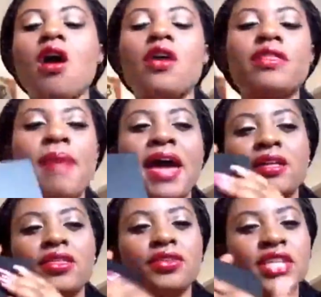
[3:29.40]
On the
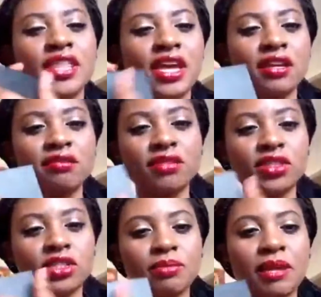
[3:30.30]
back, there's nothing. It's
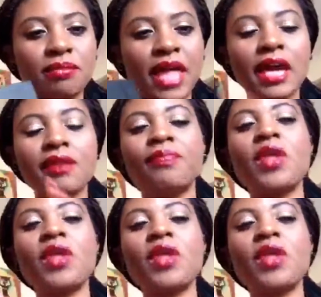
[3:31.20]
just plain black.